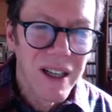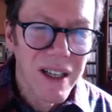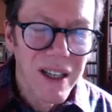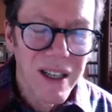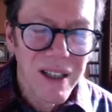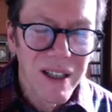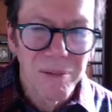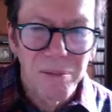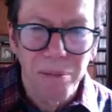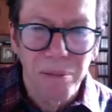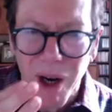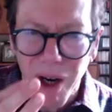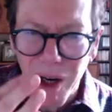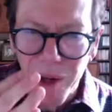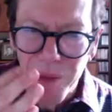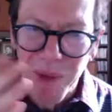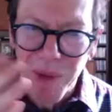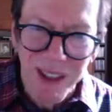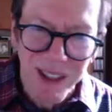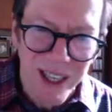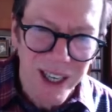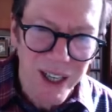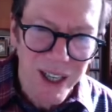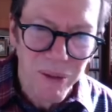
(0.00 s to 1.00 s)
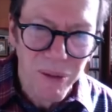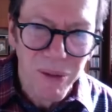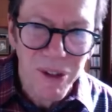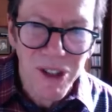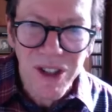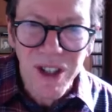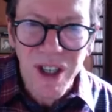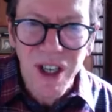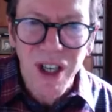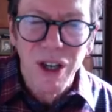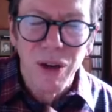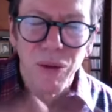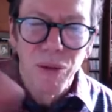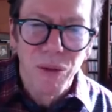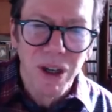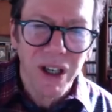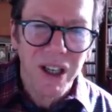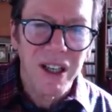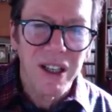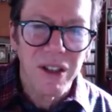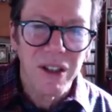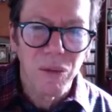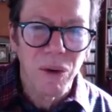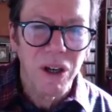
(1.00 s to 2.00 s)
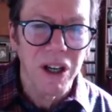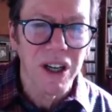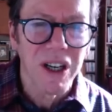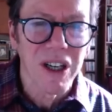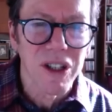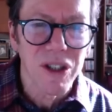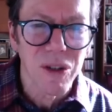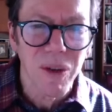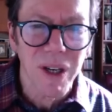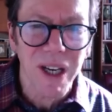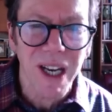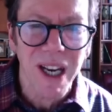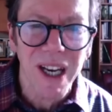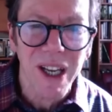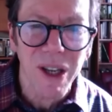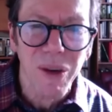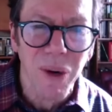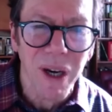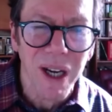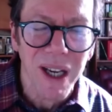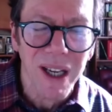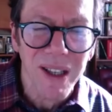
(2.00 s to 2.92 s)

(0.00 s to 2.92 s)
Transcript: Pardon my language. We're gonna we're gonna do it anyway.